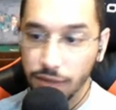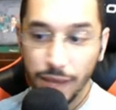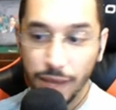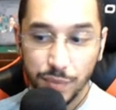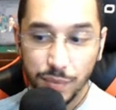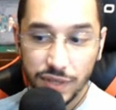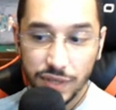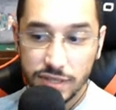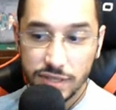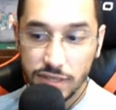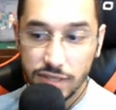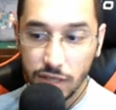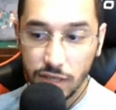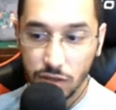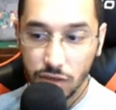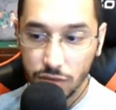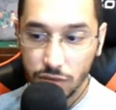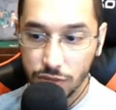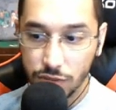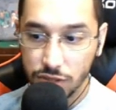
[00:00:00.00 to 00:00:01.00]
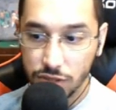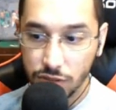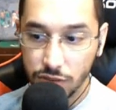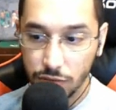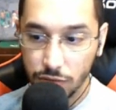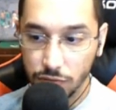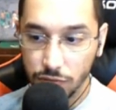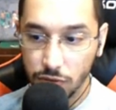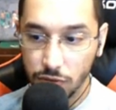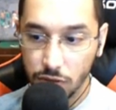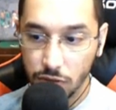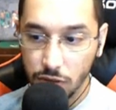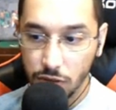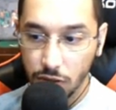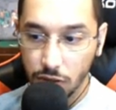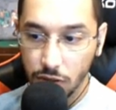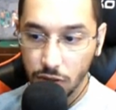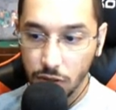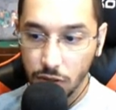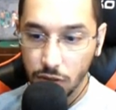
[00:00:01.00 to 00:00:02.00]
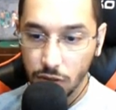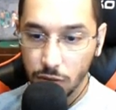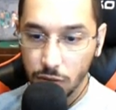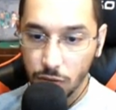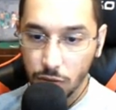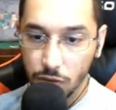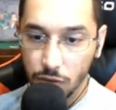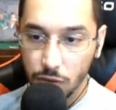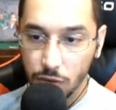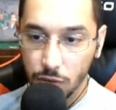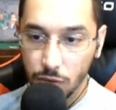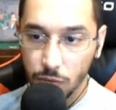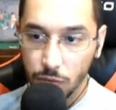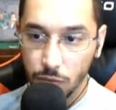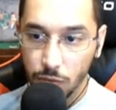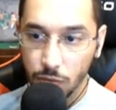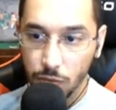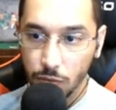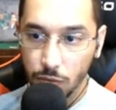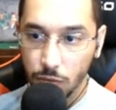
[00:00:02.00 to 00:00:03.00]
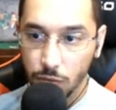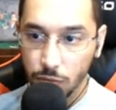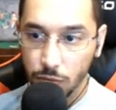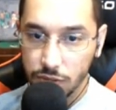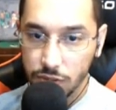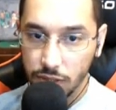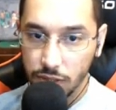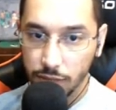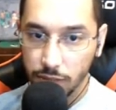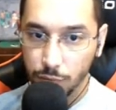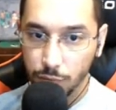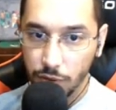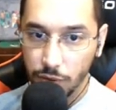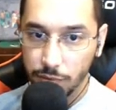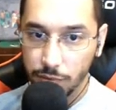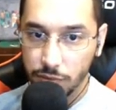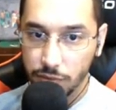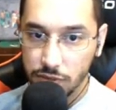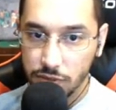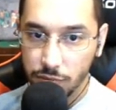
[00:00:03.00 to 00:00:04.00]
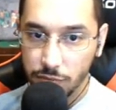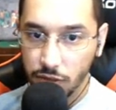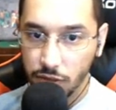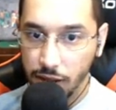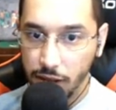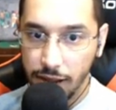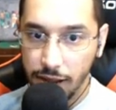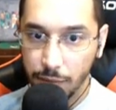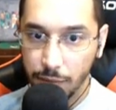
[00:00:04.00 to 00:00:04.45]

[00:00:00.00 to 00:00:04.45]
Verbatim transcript: That being said, though, Silver was like probably some of the